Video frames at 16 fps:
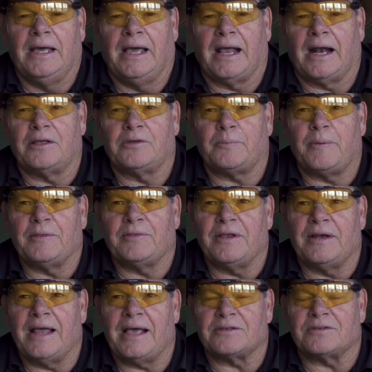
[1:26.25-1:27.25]
And I spent
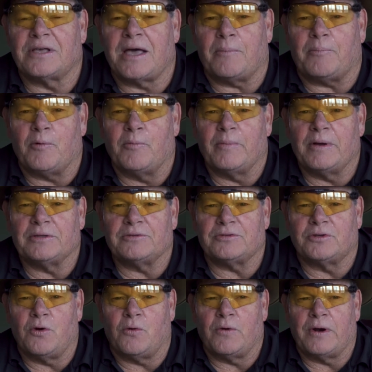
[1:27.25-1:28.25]
the next couple
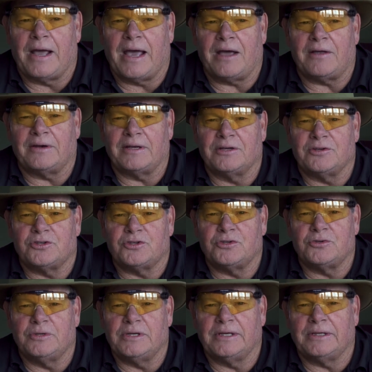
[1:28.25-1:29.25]
months going out and
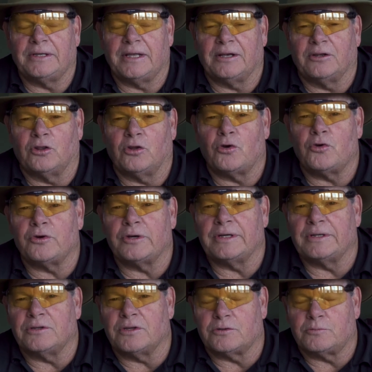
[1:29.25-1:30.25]
shooting and
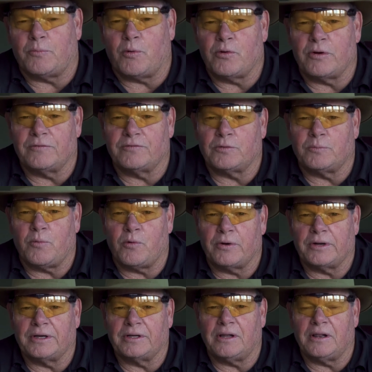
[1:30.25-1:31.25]
learning the sport of
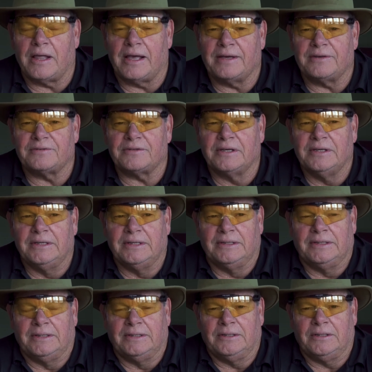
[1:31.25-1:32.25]
sporting clays
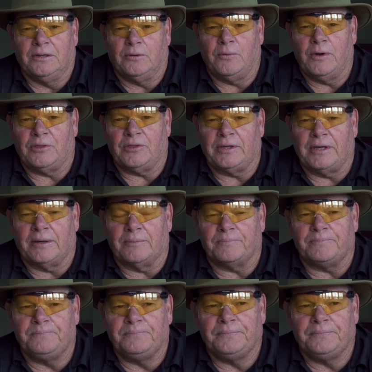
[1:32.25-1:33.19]
with him.